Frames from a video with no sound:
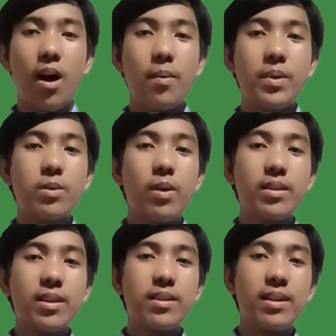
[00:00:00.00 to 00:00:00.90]
harming
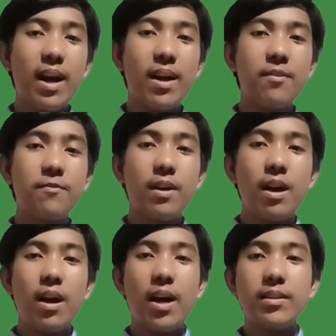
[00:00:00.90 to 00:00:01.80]
aquatic life
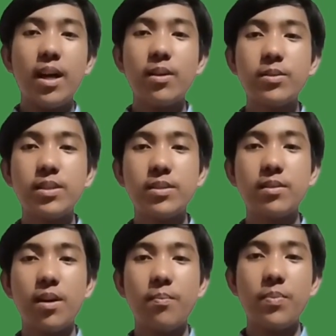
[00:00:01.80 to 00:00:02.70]
and
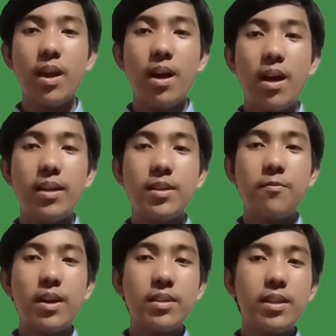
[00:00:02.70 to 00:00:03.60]
ecosystem and
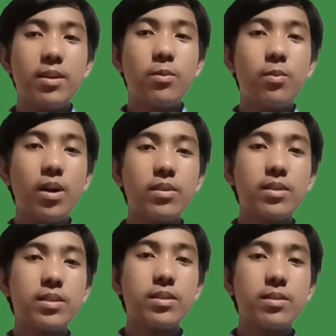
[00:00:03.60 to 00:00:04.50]
affecting
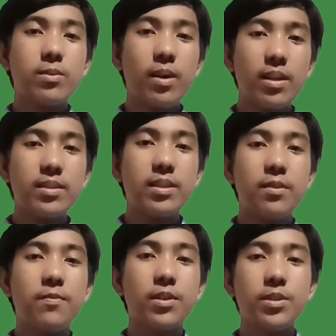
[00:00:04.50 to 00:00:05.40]
water's
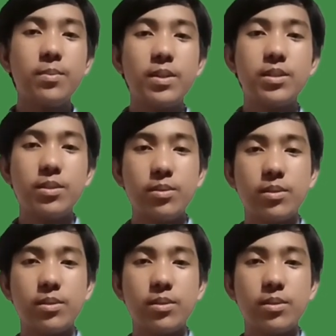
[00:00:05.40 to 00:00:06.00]
quality for human